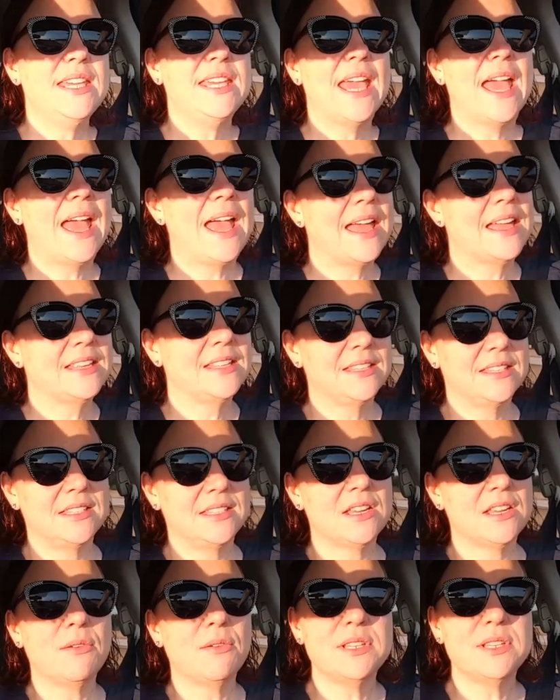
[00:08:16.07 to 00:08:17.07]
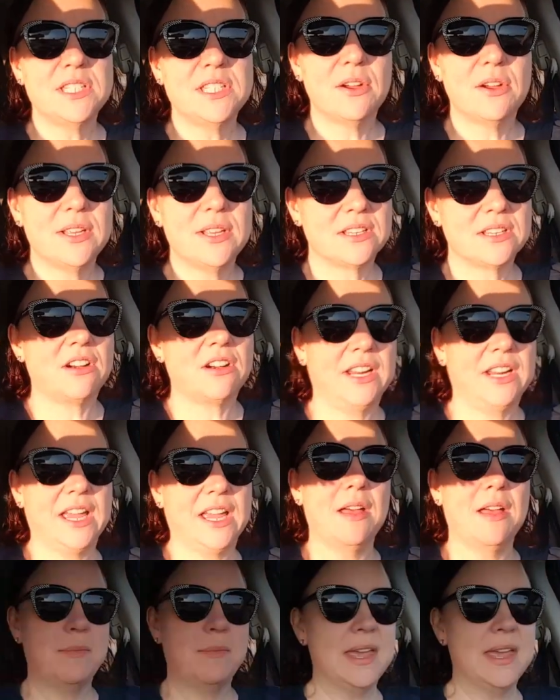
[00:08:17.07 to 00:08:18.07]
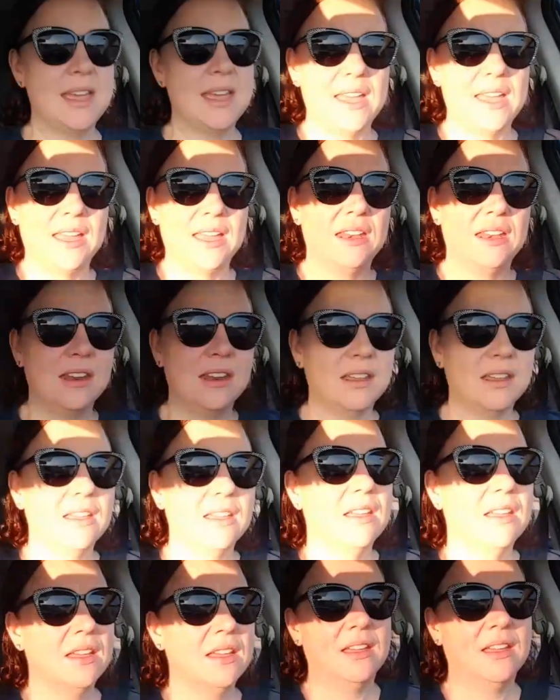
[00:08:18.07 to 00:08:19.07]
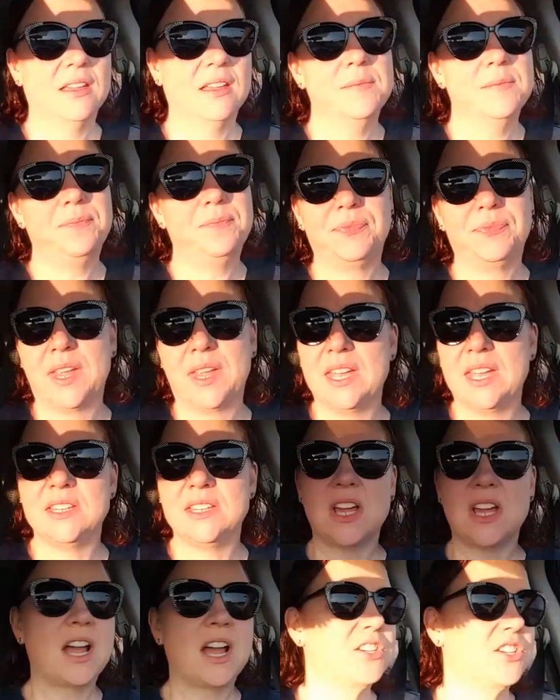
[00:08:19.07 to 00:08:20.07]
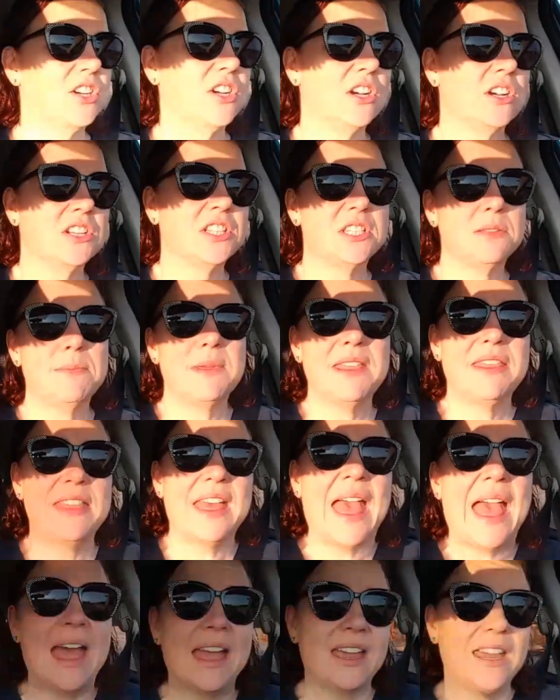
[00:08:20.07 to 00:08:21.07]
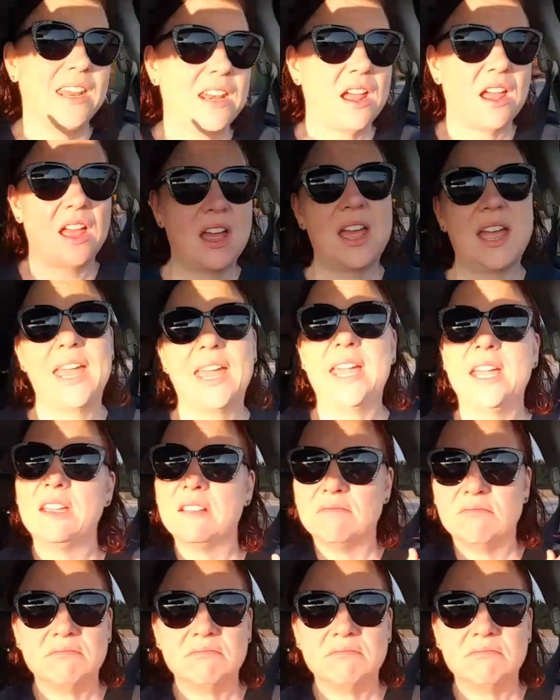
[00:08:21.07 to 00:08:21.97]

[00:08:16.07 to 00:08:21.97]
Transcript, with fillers: yes, so and so has already come in. And Dr. Smithette and I